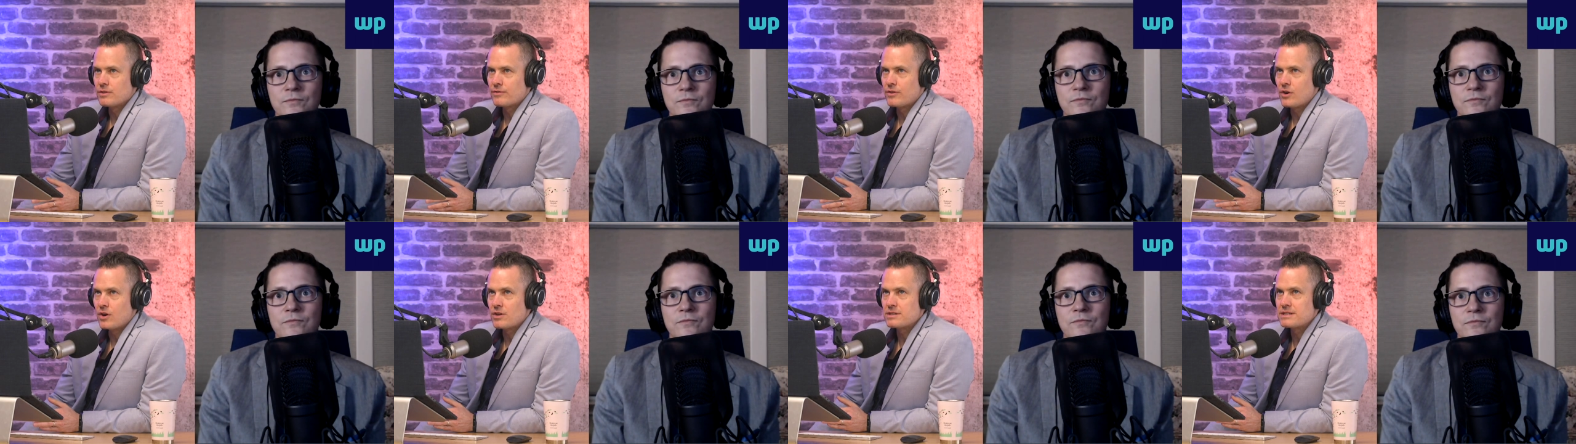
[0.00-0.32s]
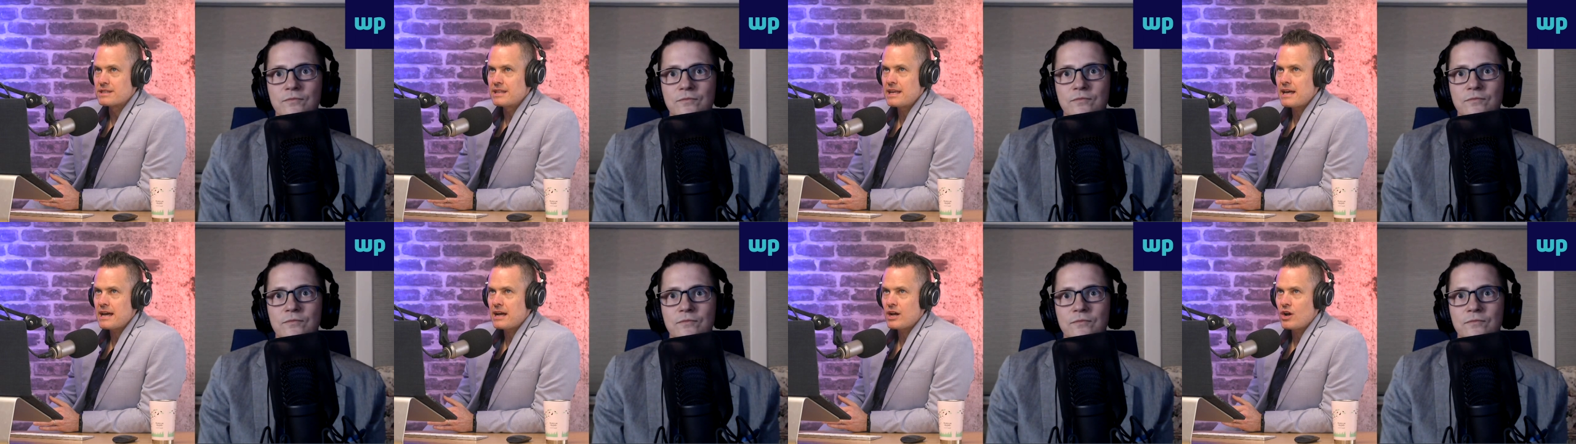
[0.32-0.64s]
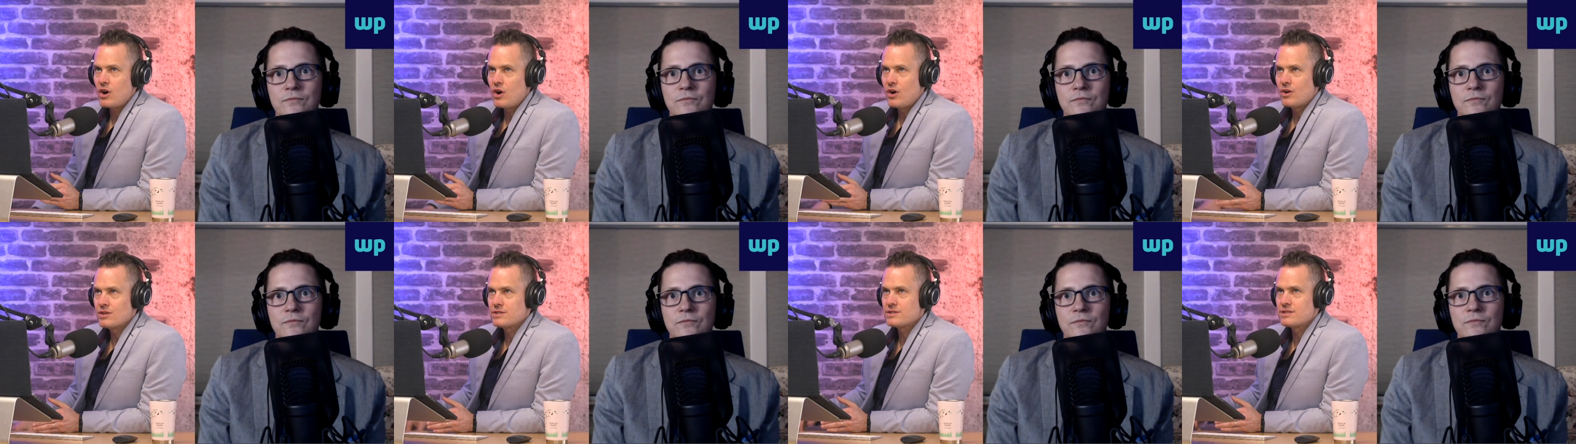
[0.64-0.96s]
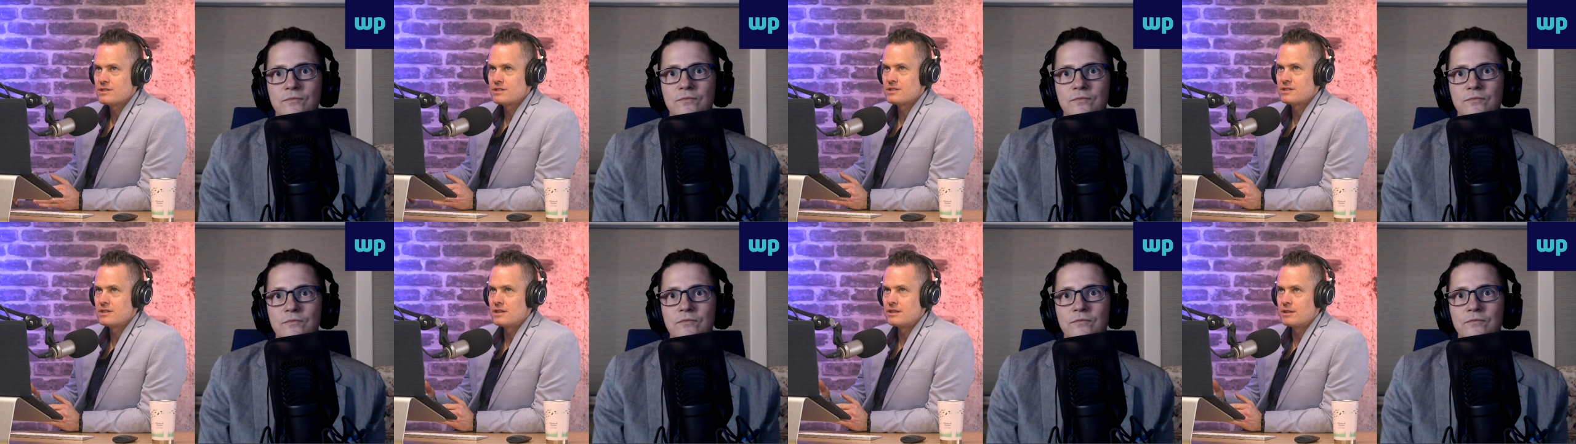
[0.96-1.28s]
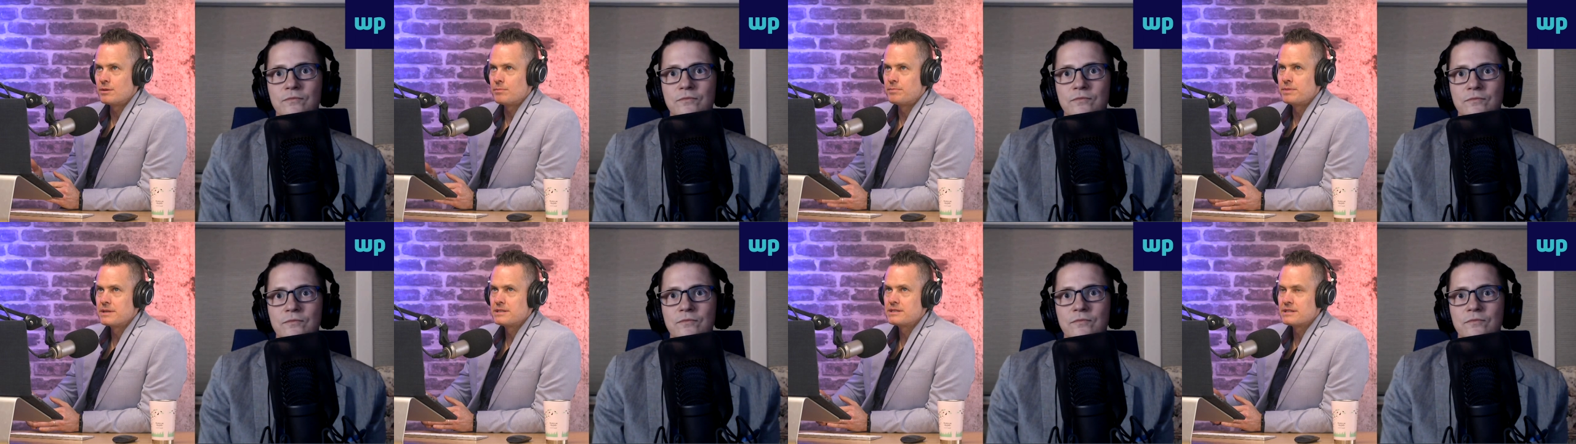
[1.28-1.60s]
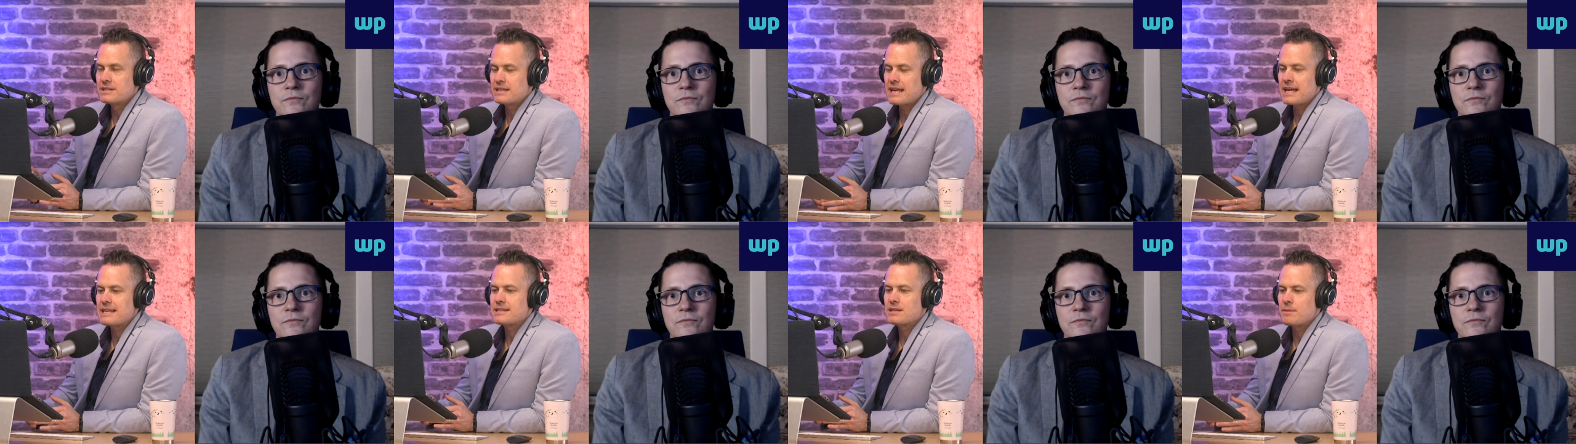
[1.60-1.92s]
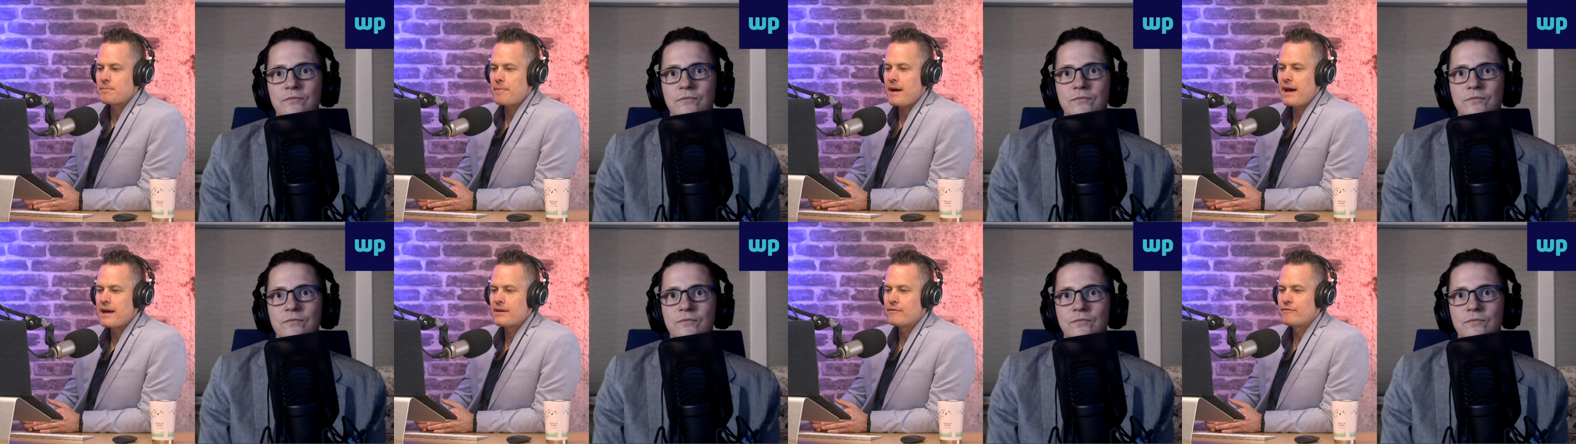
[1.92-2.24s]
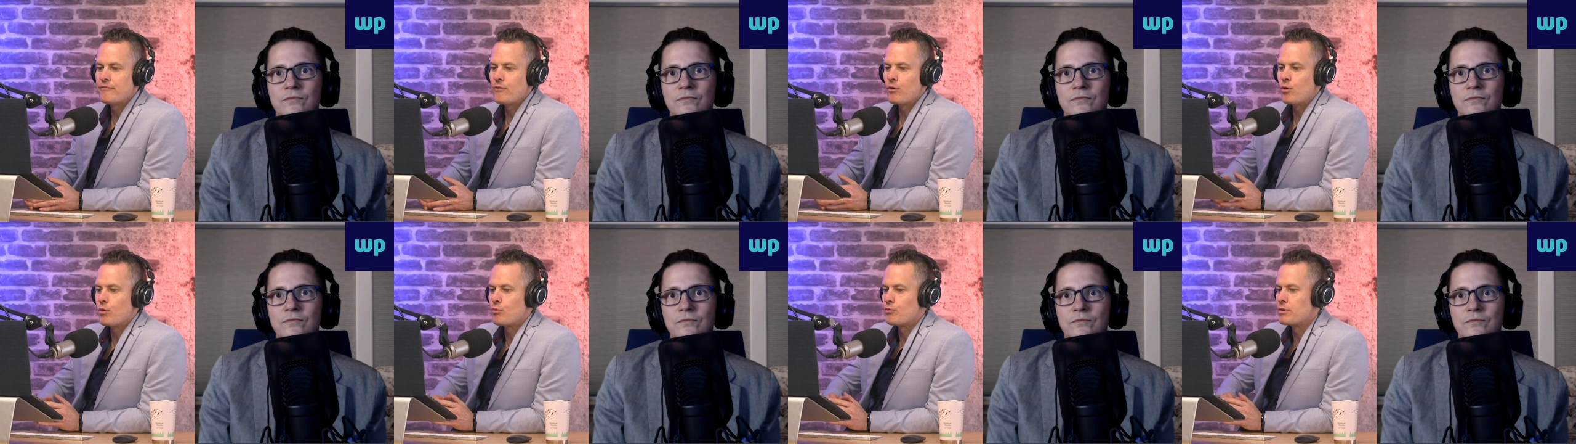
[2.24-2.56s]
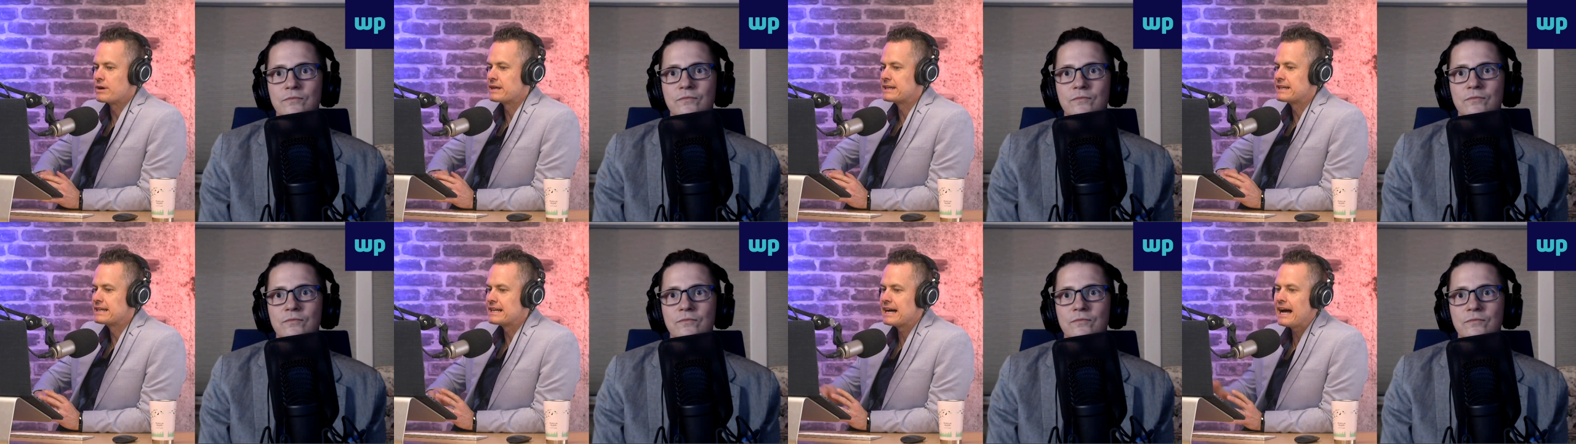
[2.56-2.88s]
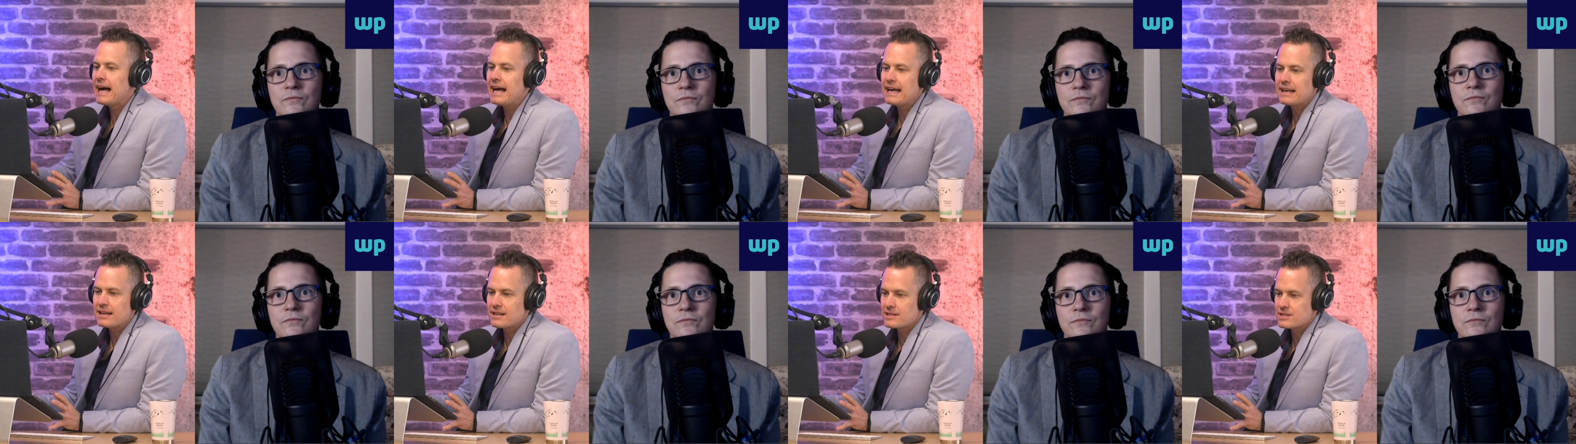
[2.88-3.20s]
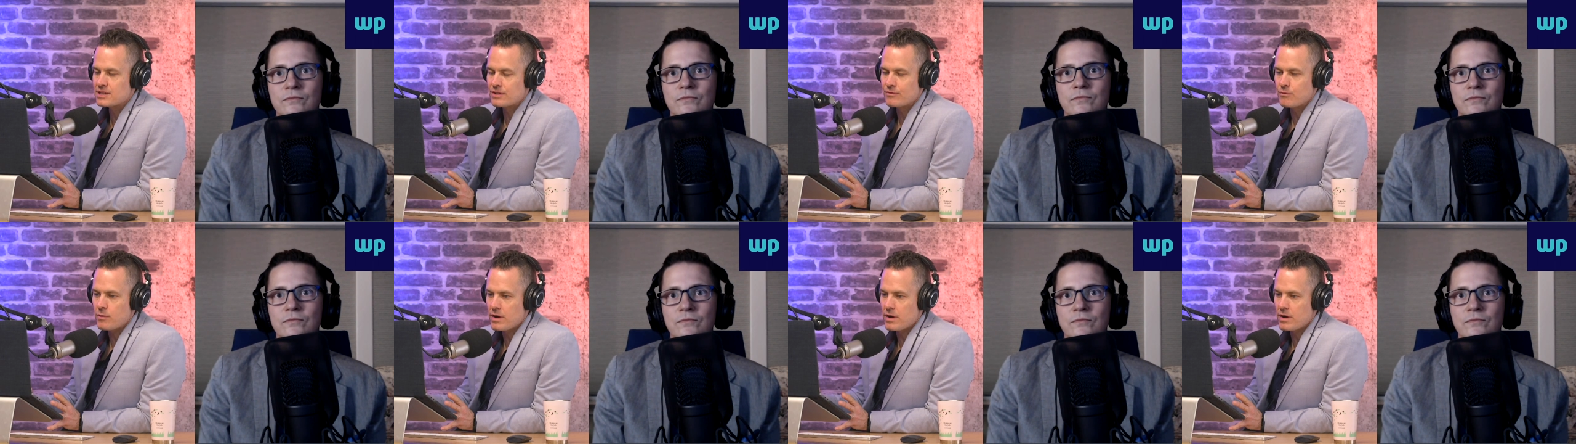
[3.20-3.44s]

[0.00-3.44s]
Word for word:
Speaker 1: off cost, they're costs that the business has to pay for regardless of